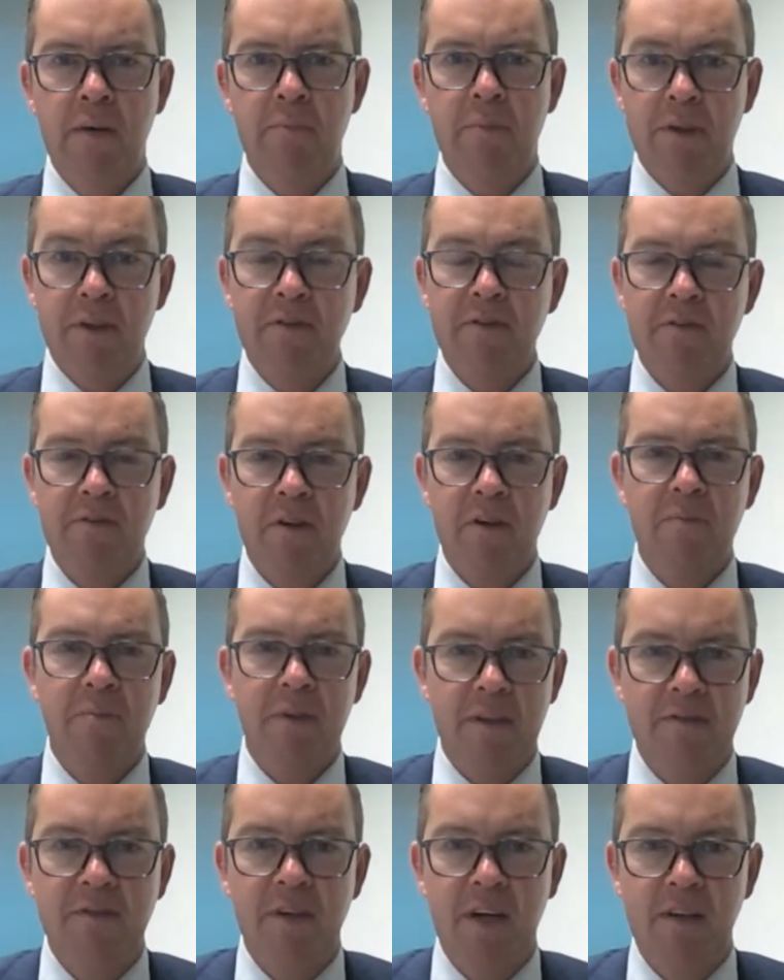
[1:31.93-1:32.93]
But this is going to
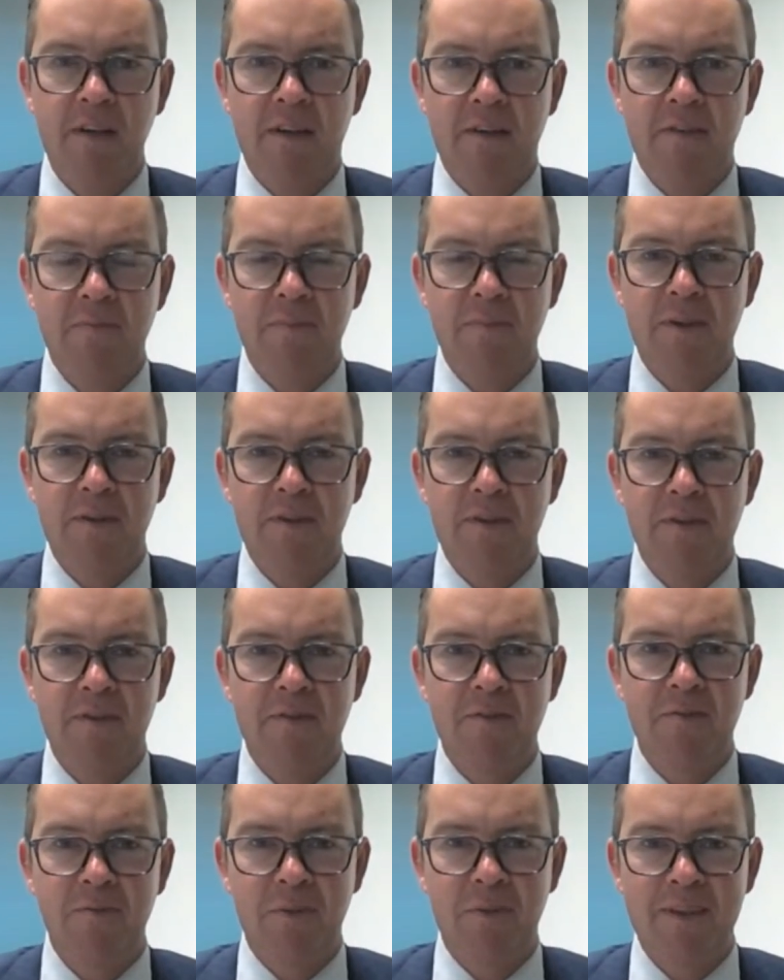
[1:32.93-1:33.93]
be a challenge
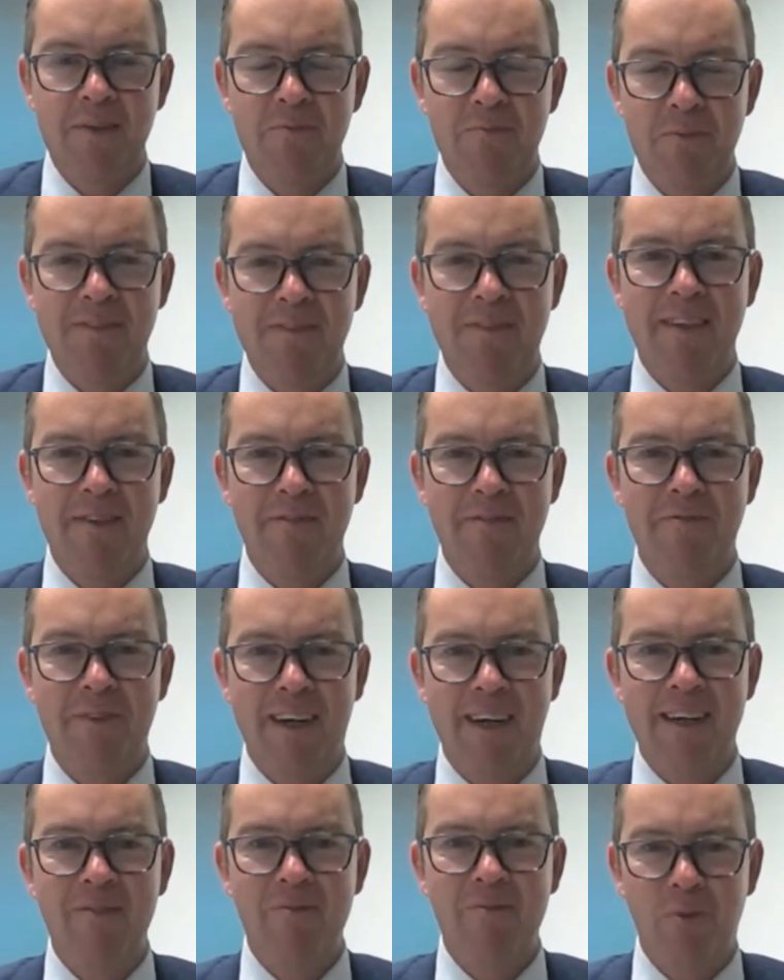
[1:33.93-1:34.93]
because we see the
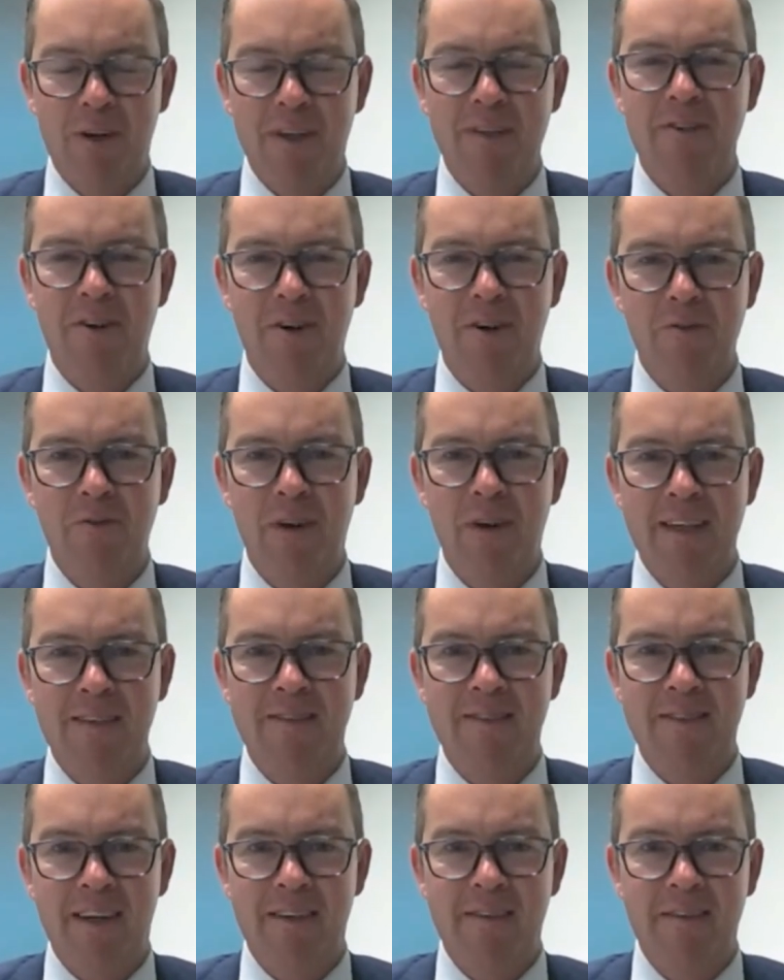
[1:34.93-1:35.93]
Fed wanting to hold
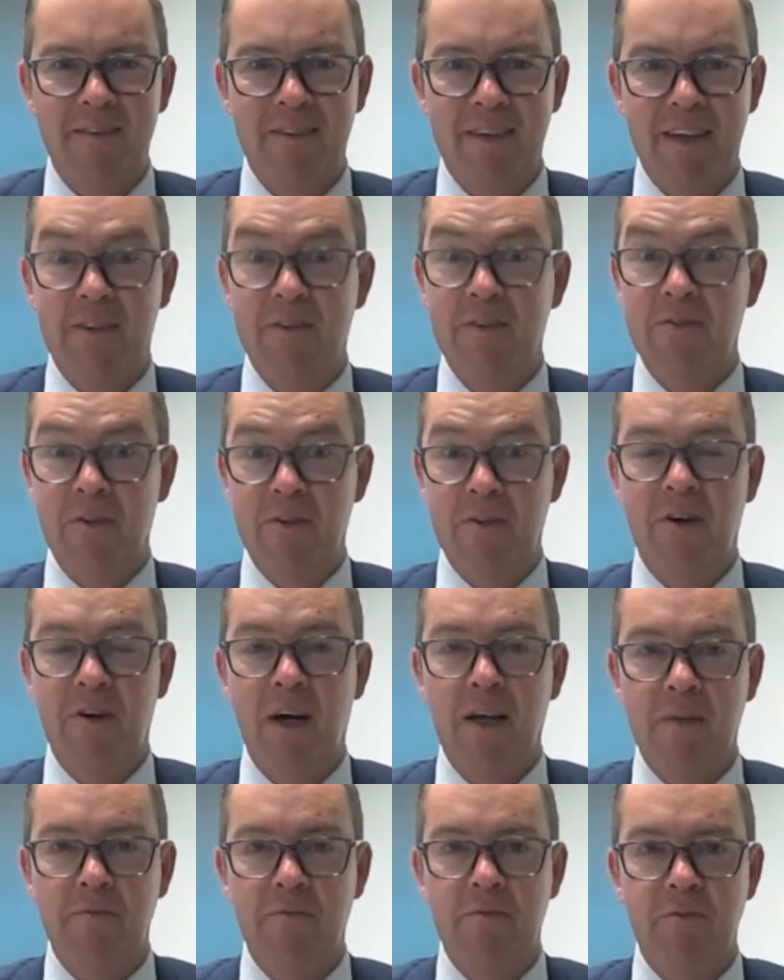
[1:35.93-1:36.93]
rates at those
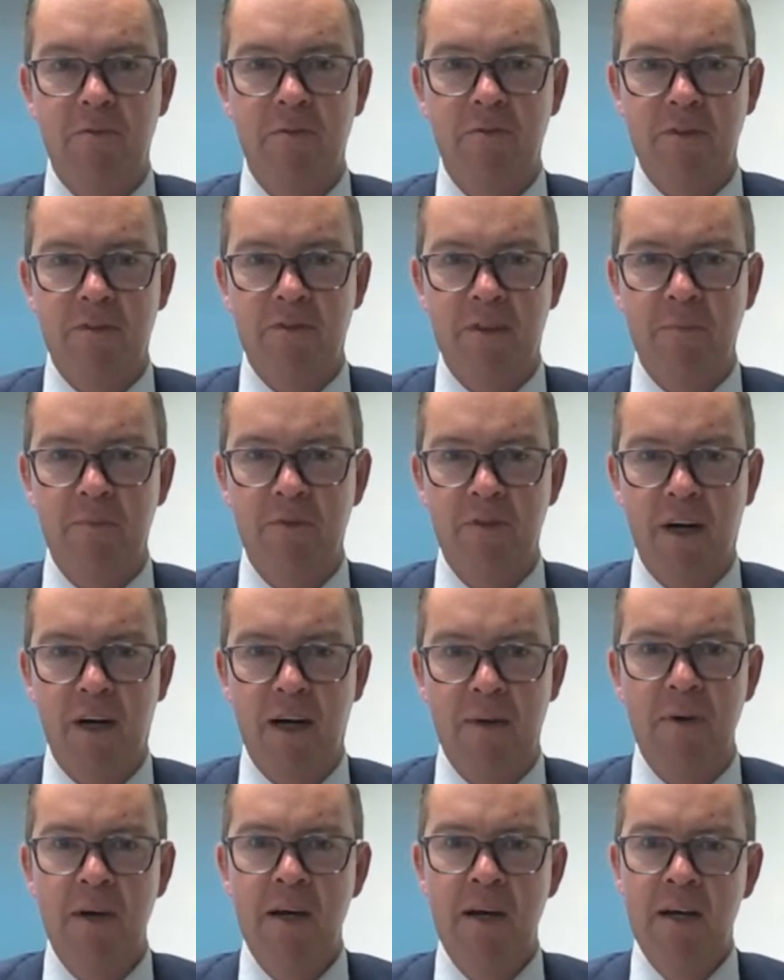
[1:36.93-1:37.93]
high levels for some
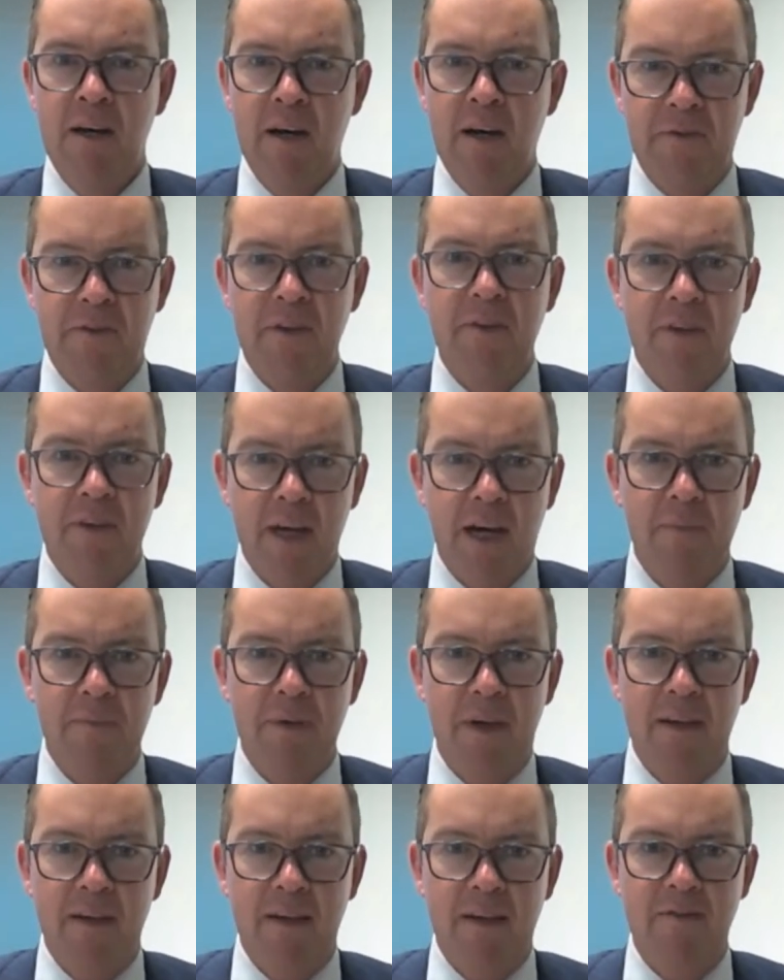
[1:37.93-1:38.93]
time. I think the
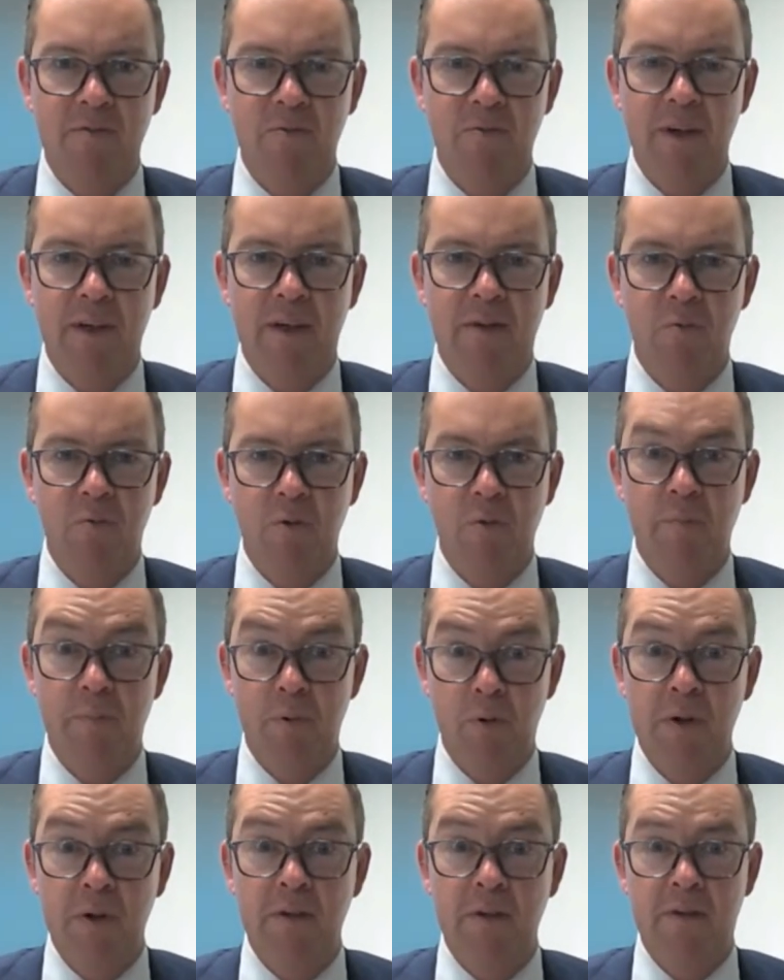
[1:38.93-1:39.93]
RBA next week will
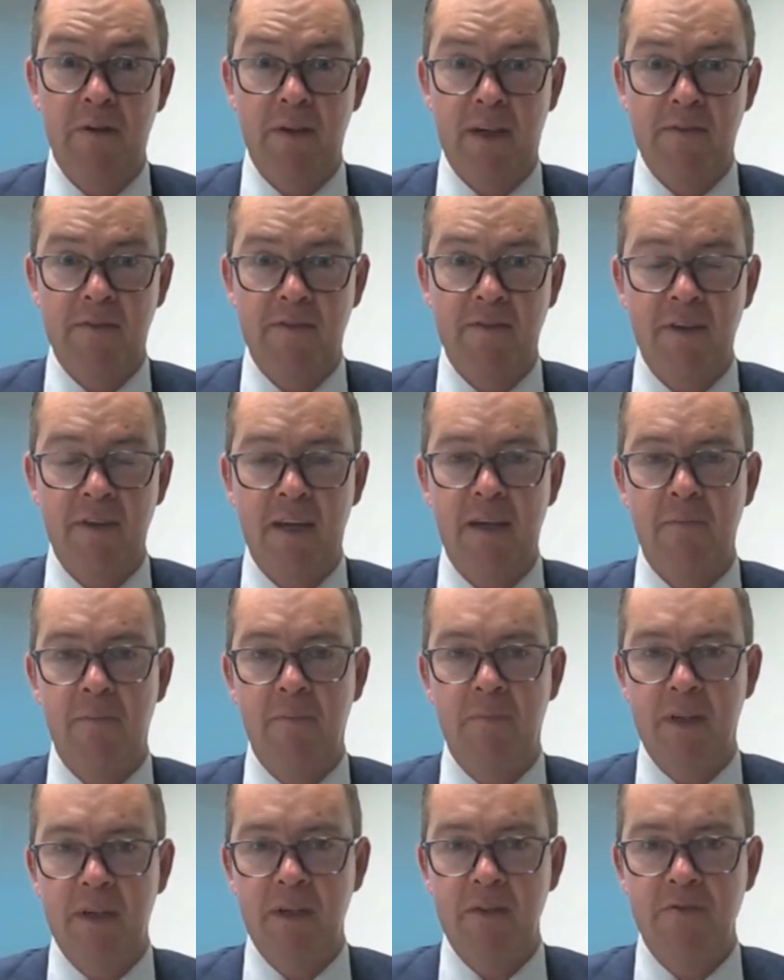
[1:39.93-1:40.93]
point to that
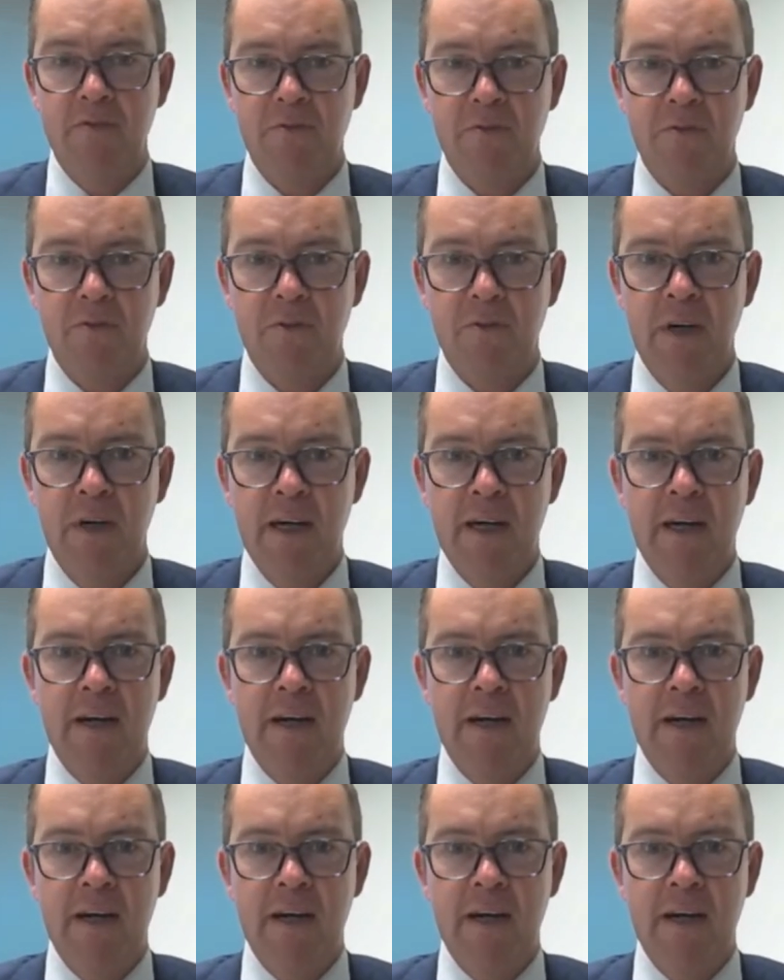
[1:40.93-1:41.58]
same issue.